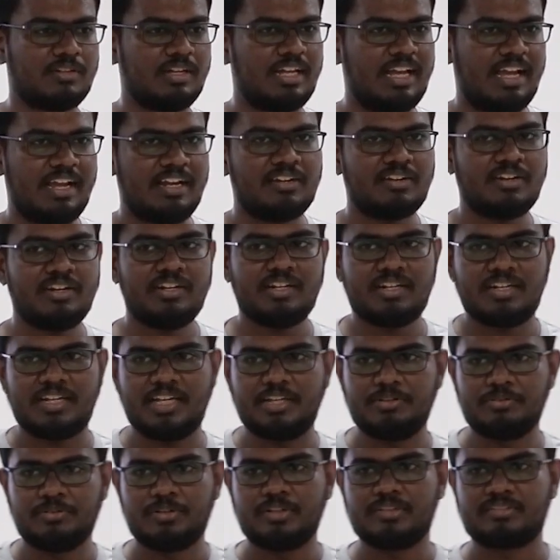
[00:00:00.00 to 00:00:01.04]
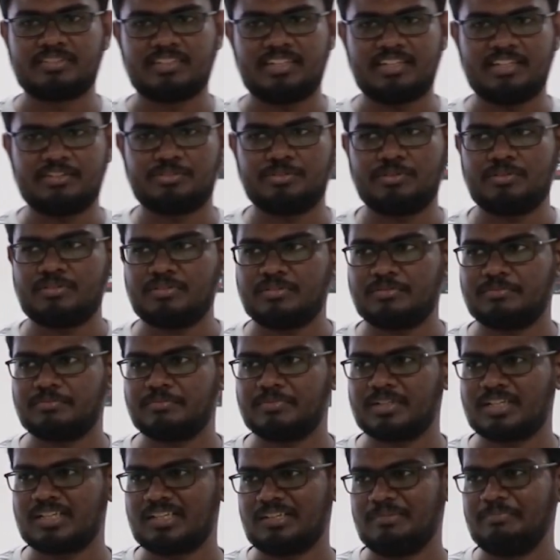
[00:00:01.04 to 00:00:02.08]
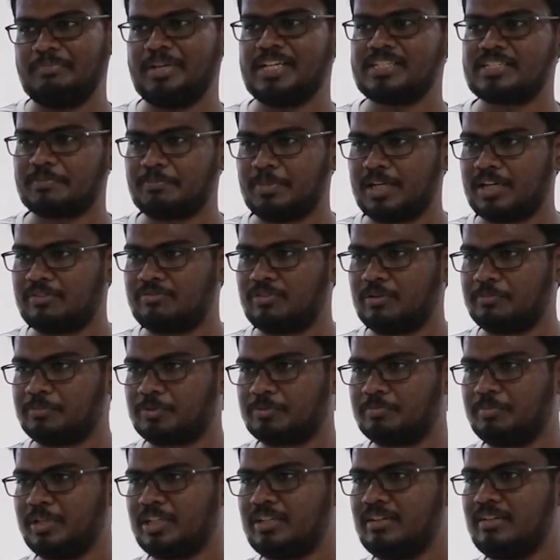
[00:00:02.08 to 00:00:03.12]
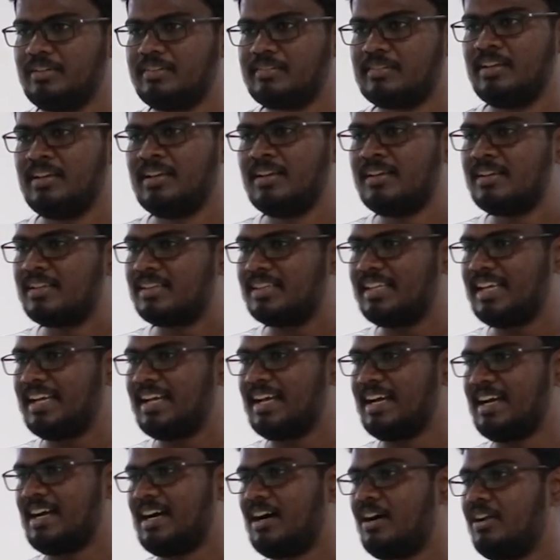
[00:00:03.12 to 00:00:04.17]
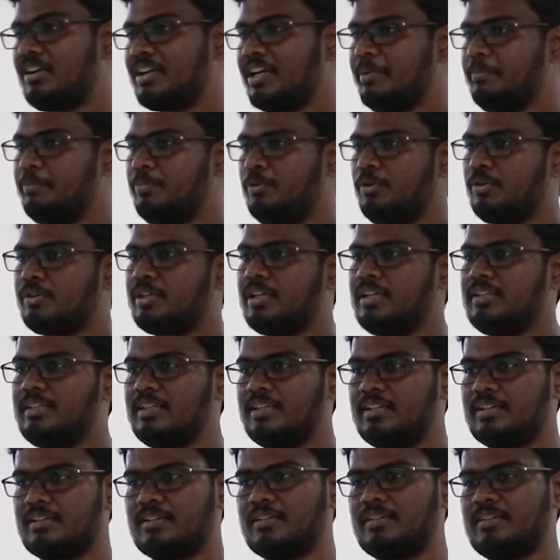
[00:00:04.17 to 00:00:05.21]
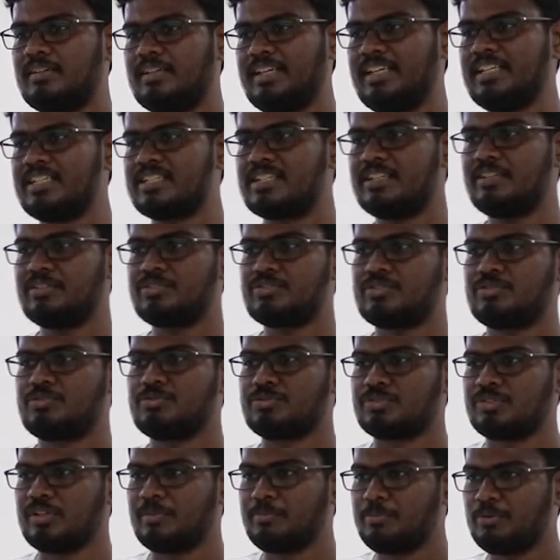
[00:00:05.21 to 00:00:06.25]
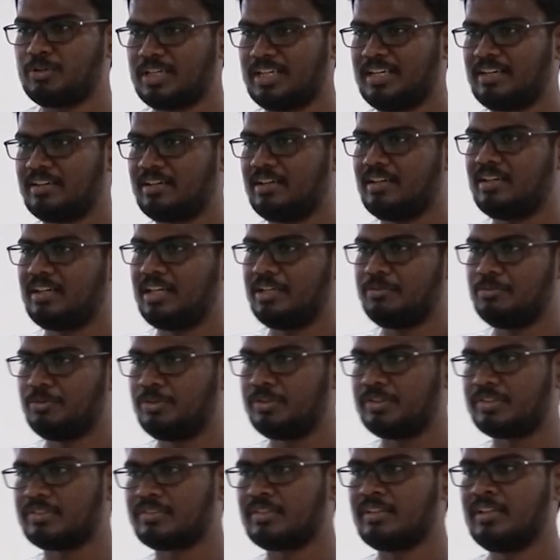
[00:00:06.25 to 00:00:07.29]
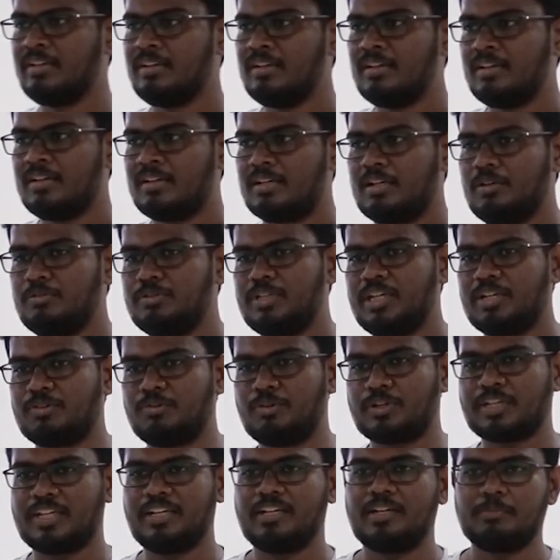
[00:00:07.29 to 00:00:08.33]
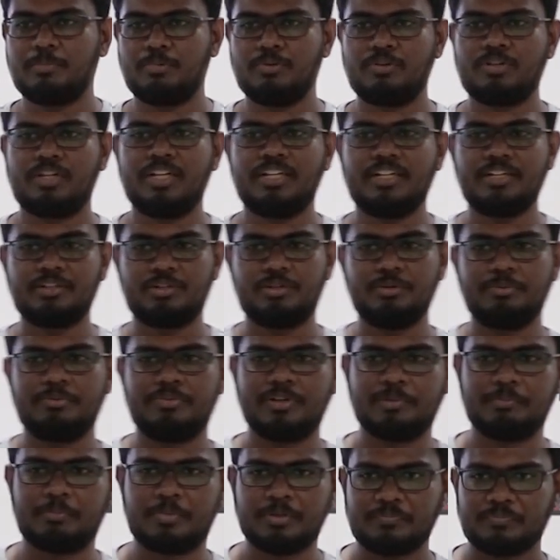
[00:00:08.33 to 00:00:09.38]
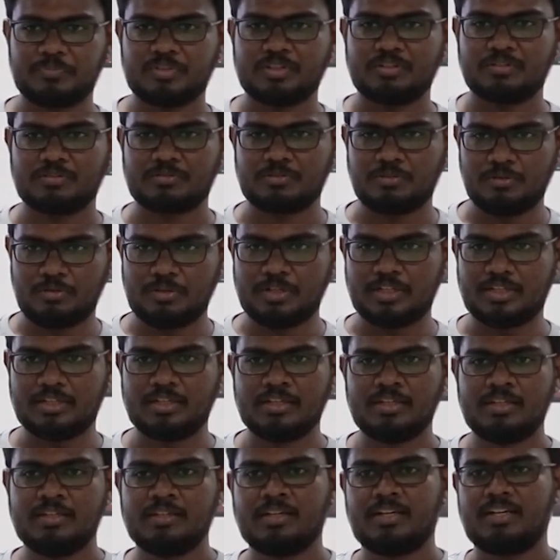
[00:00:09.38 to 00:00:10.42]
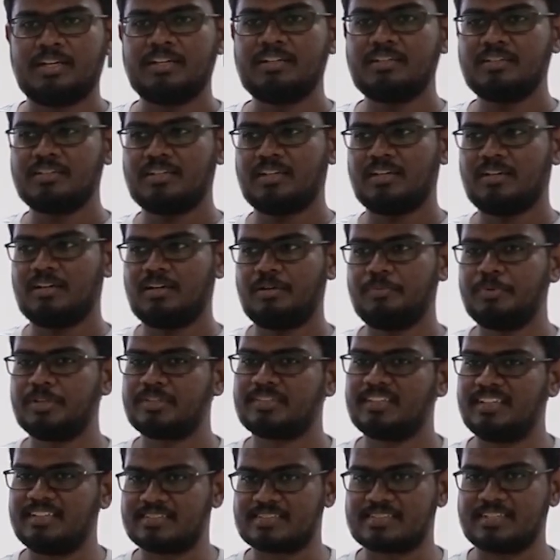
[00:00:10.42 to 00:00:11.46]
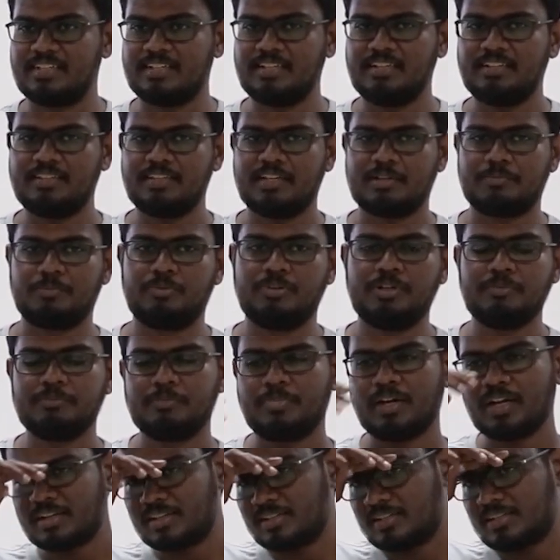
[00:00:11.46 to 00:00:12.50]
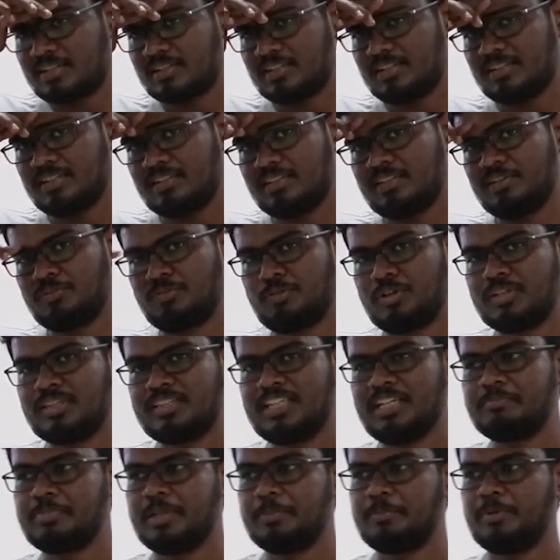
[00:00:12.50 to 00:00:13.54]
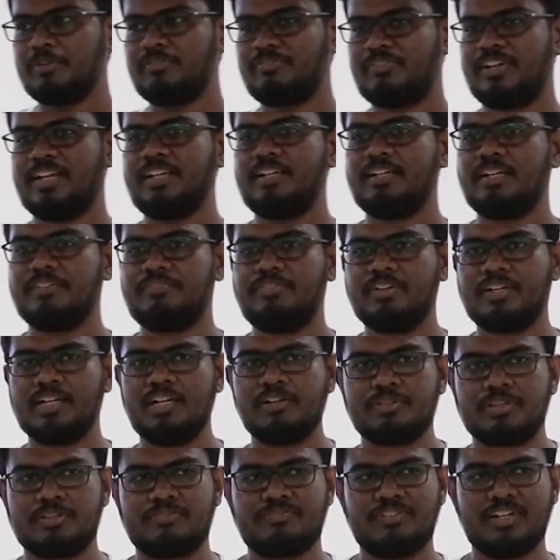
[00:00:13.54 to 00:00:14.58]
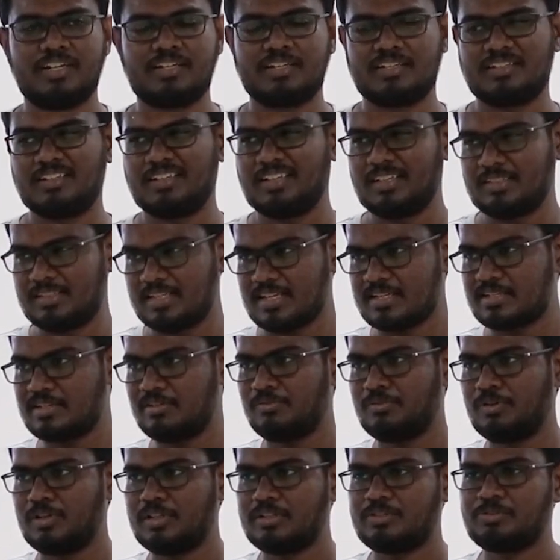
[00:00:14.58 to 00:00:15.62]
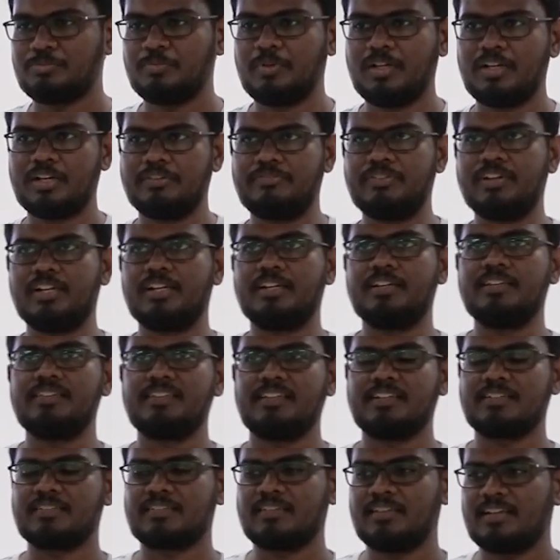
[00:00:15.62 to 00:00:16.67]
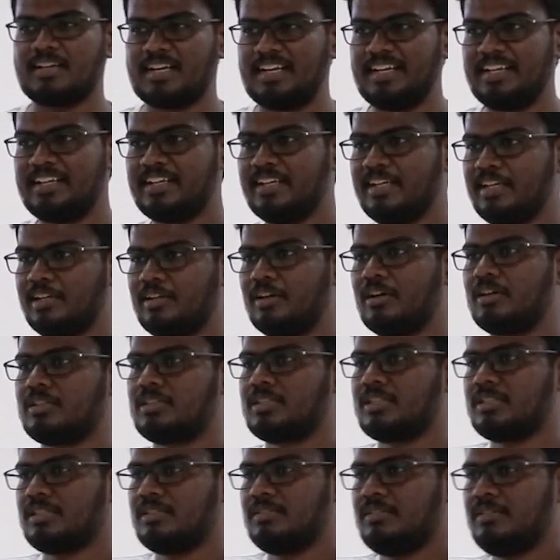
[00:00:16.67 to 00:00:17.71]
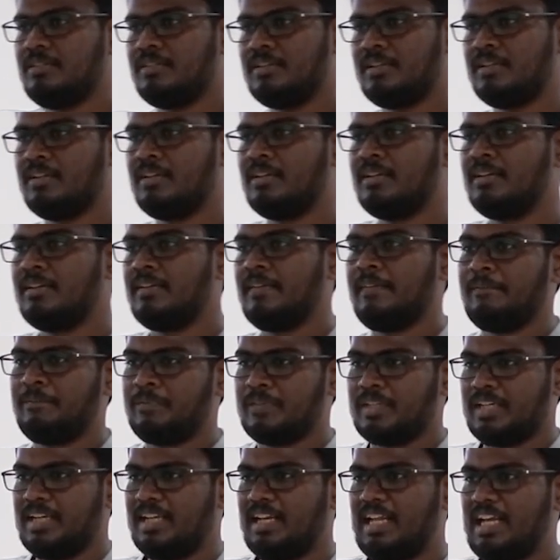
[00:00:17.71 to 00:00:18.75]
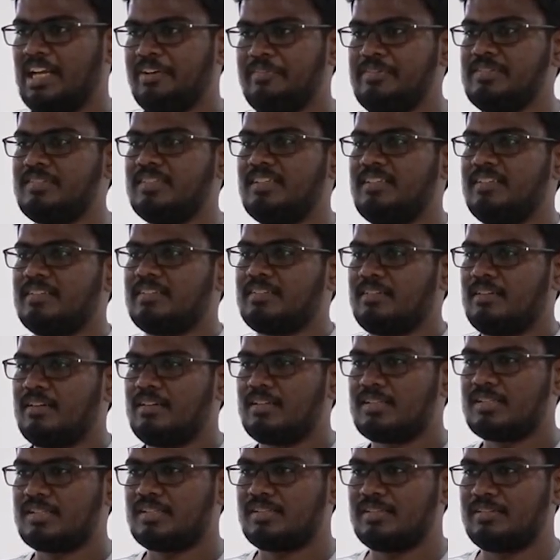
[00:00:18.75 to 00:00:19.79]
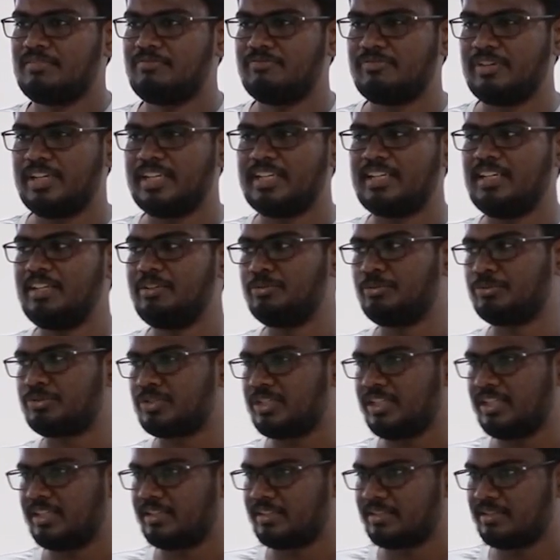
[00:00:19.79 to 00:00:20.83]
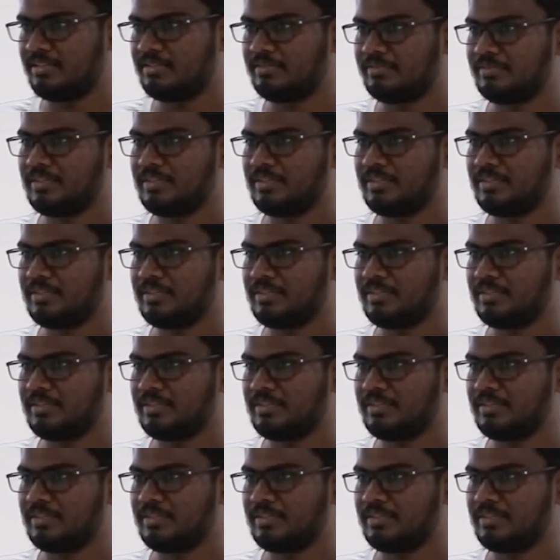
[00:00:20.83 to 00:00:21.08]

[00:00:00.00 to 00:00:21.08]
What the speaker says: Android and iOS as your major platforms, because they already ported their engines to support Android and iOS. Now they are working on porting it to web slowly, and obviously steadily they are moving. But the one thing people find difficult with Flutter, just one small difficulty, is it's running in Dart, a language that is not widely used yet.